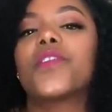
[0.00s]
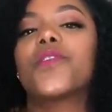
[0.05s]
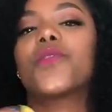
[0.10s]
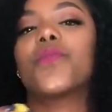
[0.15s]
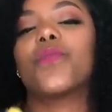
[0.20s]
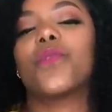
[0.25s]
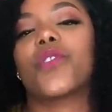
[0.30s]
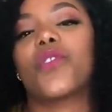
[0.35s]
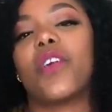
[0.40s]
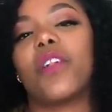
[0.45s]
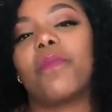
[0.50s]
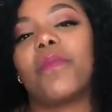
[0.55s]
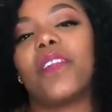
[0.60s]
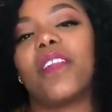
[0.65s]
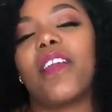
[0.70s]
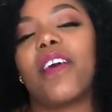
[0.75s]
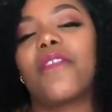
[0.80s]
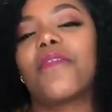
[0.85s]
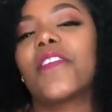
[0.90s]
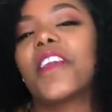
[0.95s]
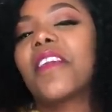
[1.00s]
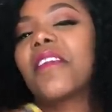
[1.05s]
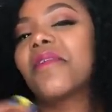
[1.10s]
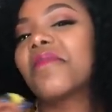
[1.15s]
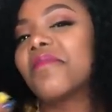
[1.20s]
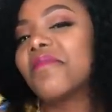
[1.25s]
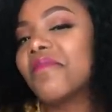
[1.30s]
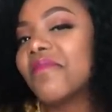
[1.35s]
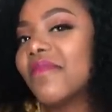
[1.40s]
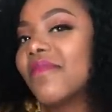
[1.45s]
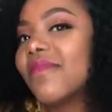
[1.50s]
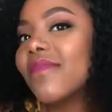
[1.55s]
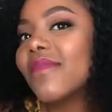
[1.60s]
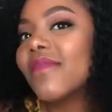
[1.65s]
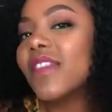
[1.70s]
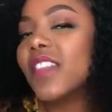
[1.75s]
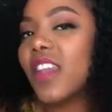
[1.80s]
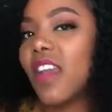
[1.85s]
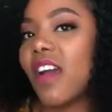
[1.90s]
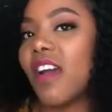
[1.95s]
tomorrow I'll be laughing.
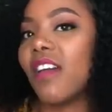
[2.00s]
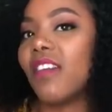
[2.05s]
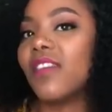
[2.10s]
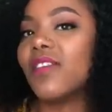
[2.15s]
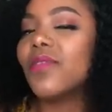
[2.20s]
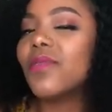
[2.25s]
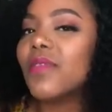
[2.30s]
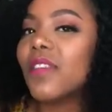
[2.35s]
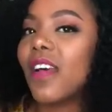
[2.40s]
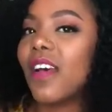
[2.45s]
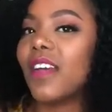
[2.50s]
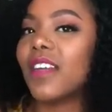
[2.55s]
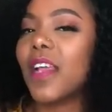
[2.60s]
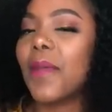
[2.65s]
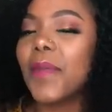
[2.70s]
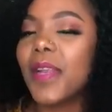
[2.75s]
Yeah, do that.